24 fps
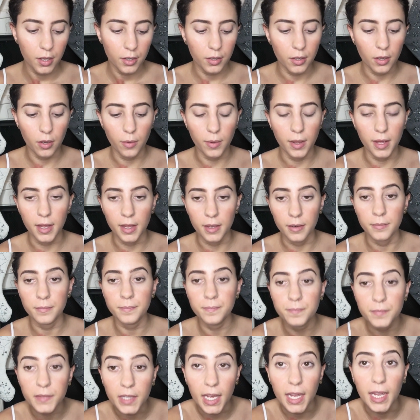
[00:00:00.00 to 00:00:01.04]
go in
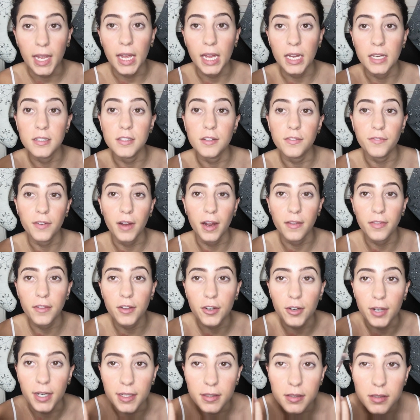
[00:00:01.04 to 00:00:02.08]
and define the
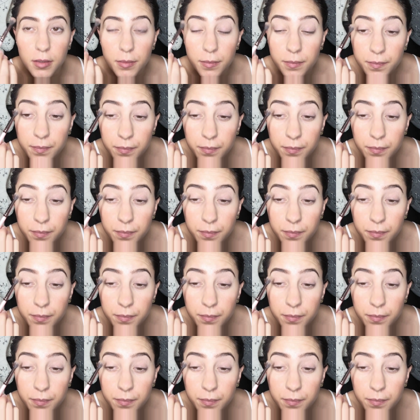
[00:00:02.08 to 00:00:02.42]
crease.